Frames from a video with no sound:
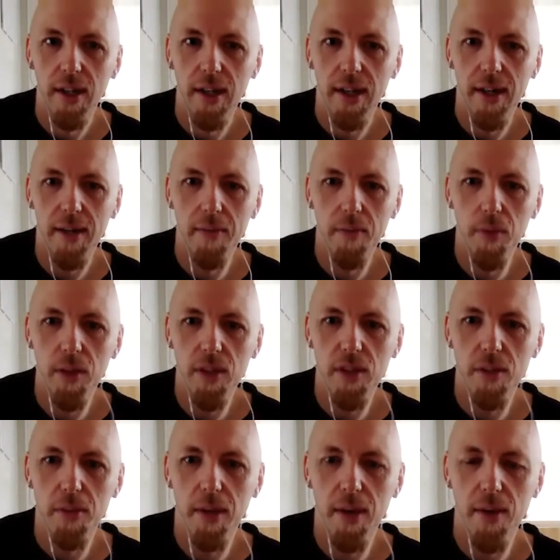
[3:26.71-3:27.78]
Um, we
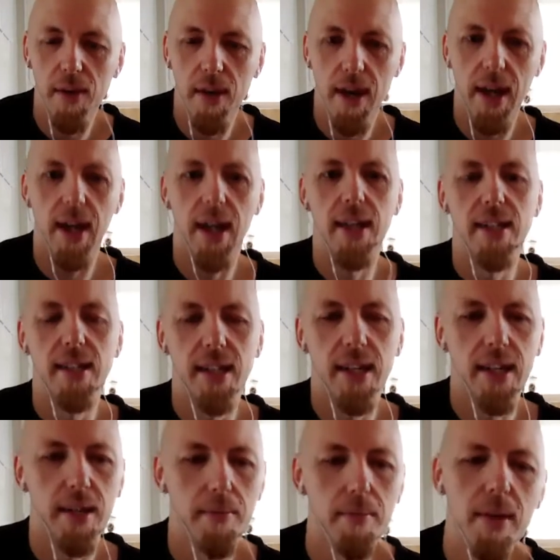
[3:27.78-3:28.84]
used to play around Adelaide
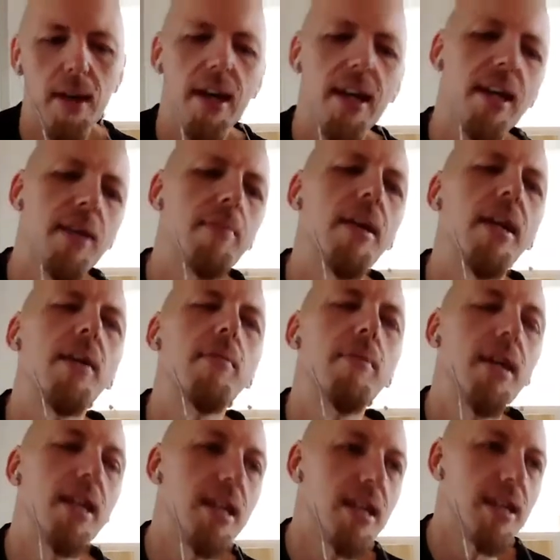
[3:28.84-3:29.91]
together many, many,
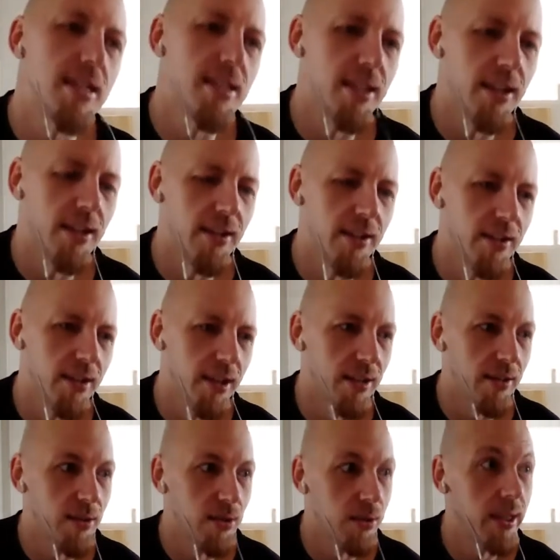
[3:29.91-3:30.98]
many years ago,
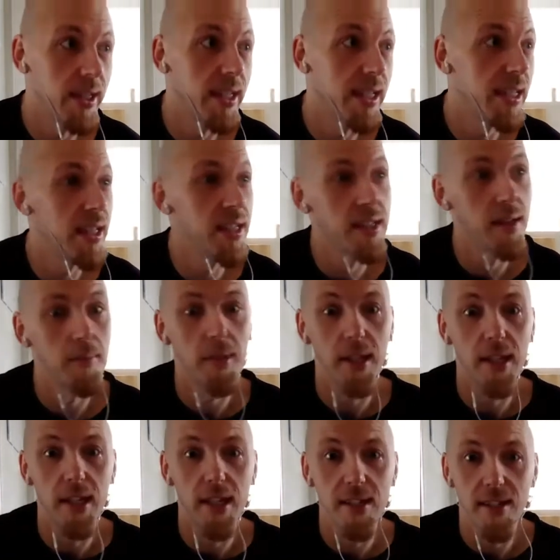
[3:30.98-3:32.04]
like 20
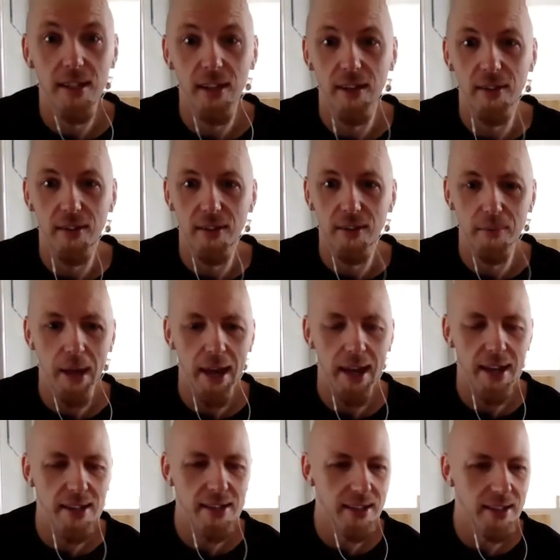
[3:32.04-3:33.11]
something years ago in
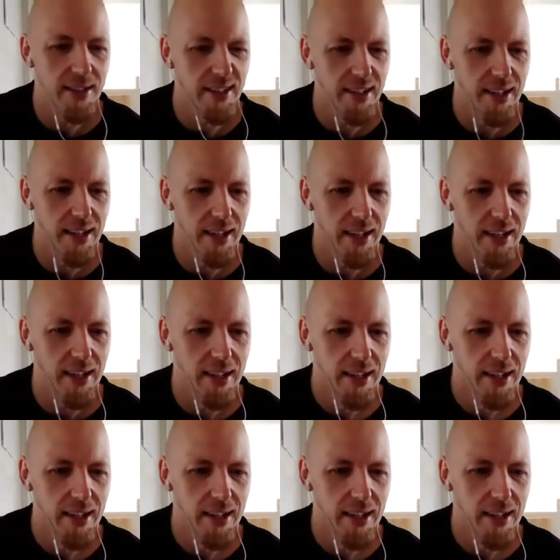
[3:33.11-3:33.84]
bands. And uh,